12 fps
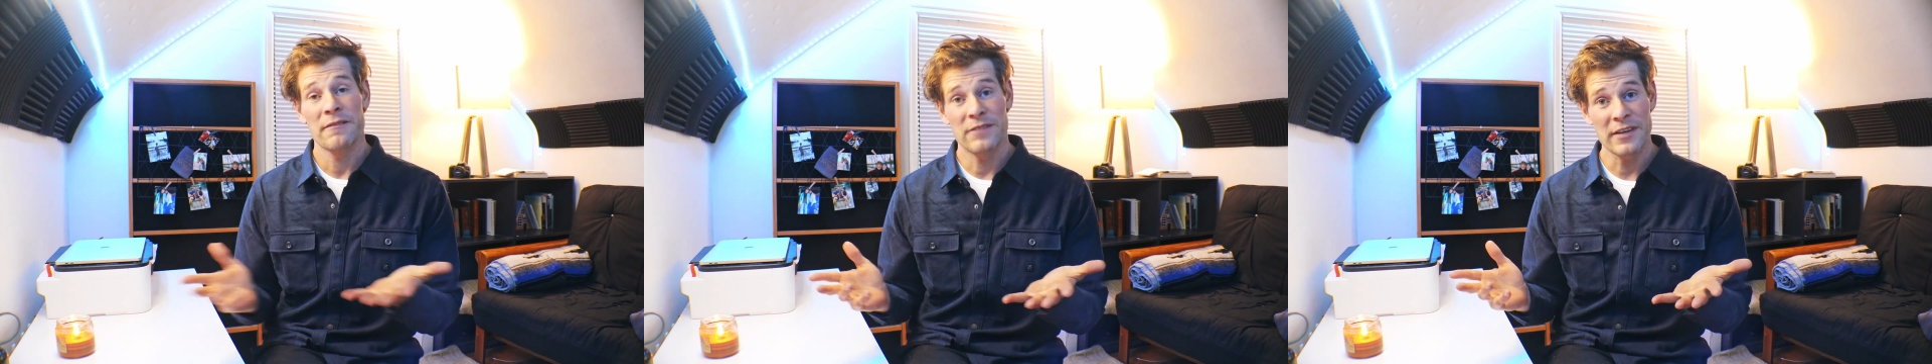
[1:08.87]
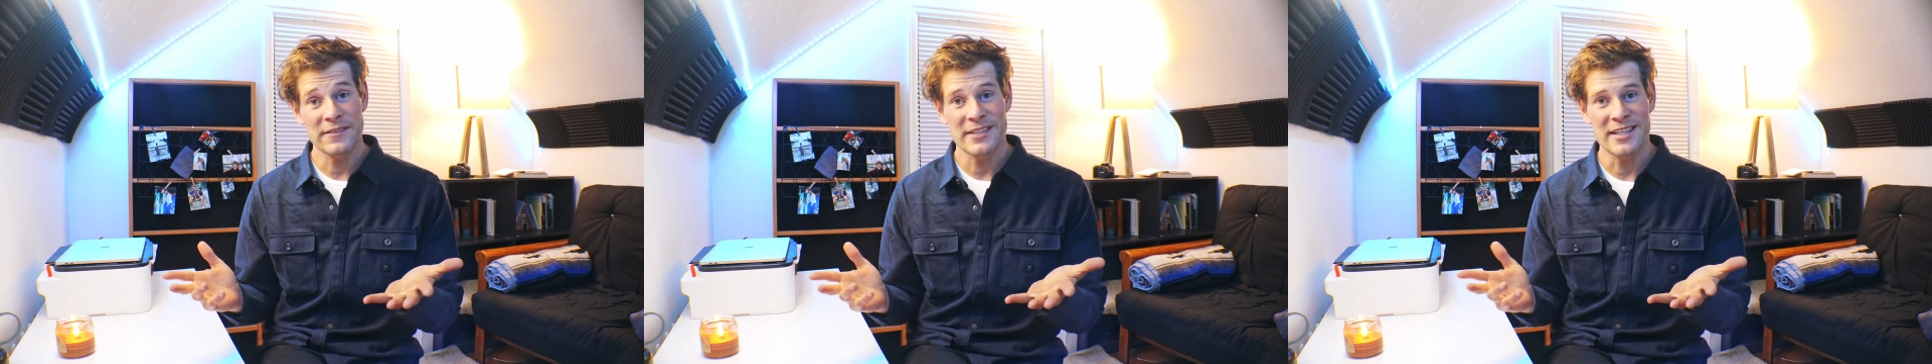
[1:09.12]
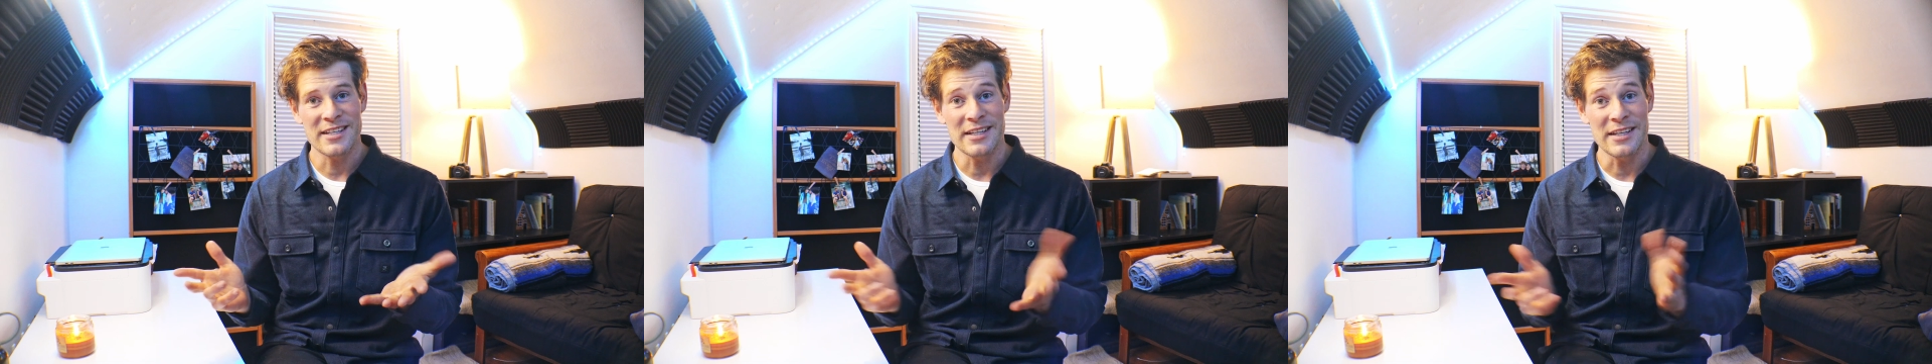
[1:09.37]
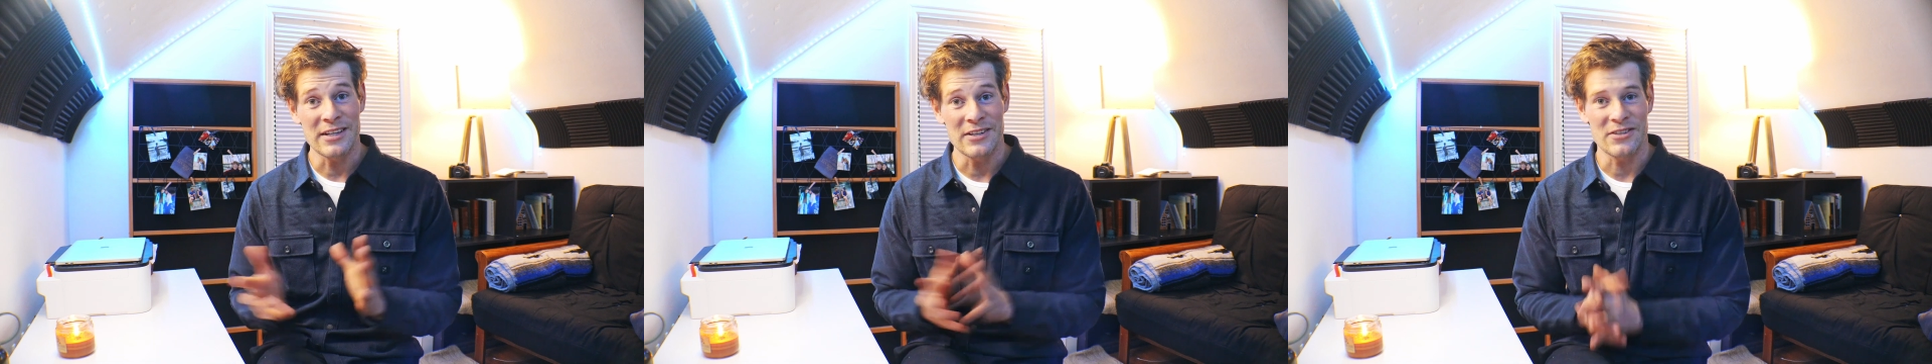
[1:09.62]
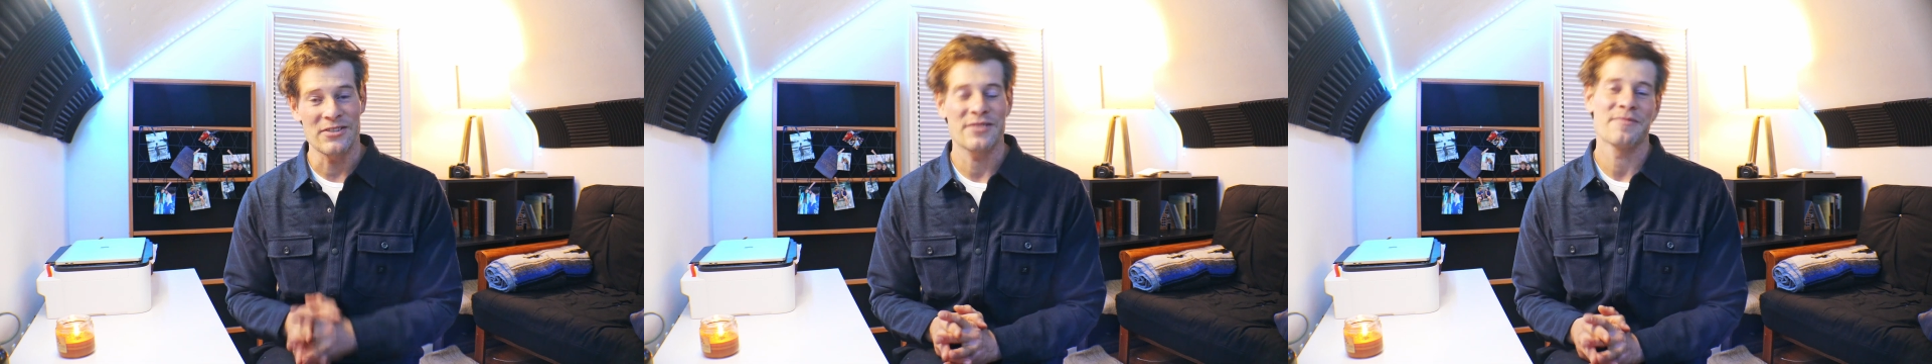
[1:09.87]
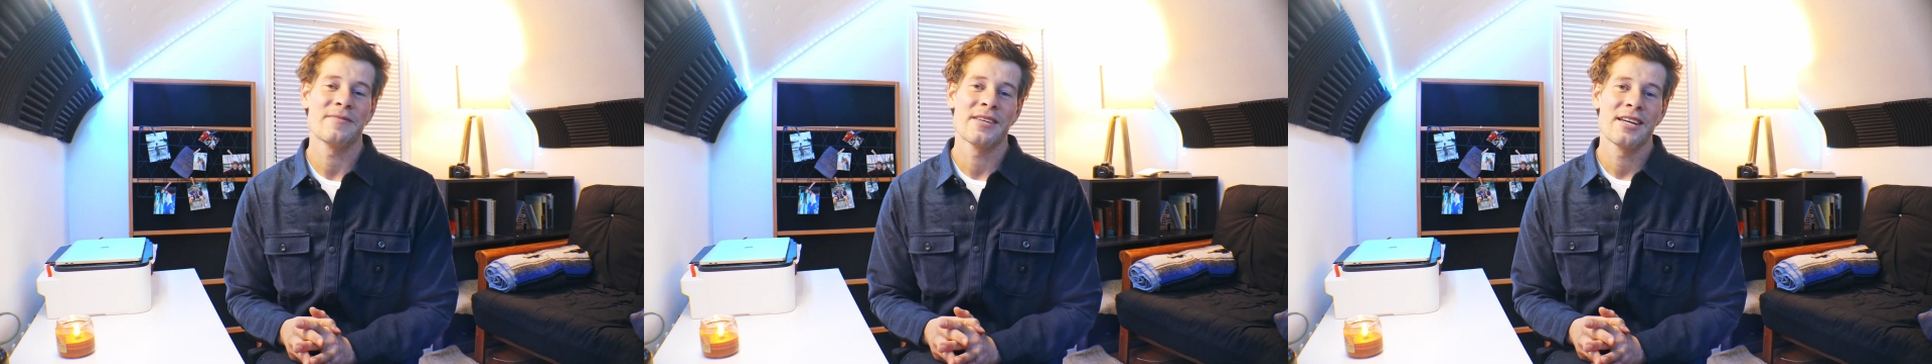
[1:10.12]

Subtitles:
15 years.